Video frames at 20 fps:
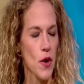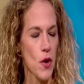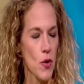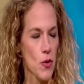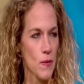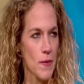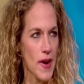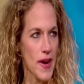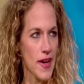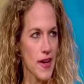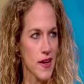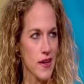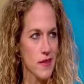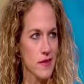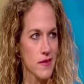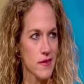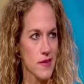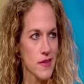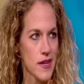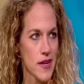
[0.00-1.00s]

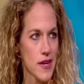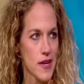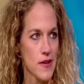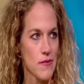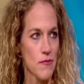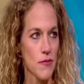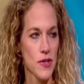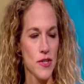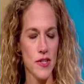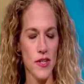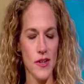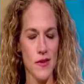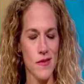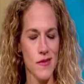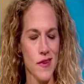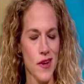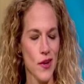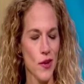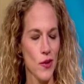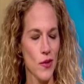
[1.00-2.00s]
homemaking, which can
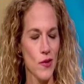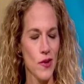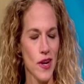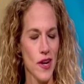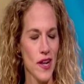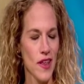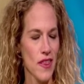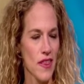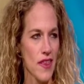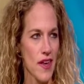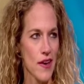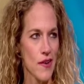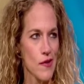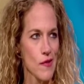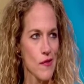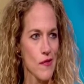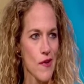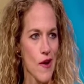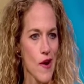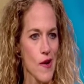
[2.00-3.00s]
include anything
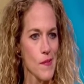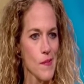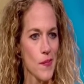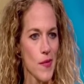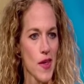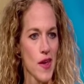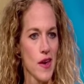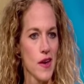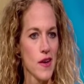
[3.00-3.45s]
from